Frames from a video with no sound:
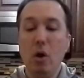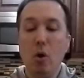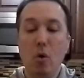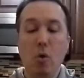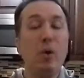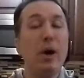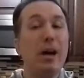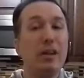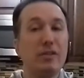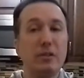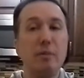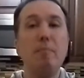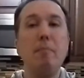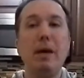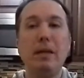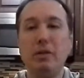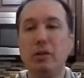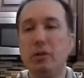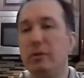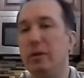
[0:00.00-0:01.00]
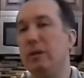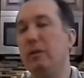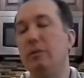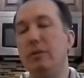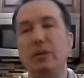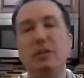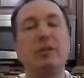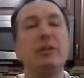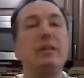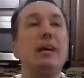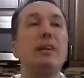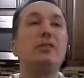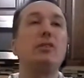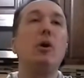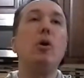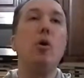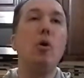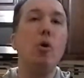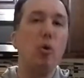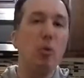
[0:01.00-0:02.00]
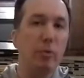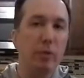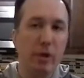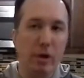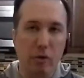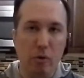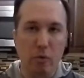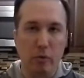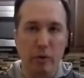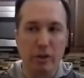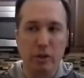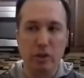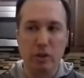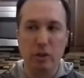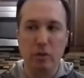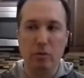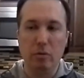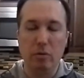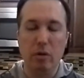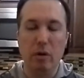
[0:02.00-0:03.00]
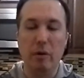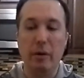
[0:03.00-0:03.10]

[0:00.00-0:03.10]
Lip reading: who has a mental illness, and that's a whole nother issue.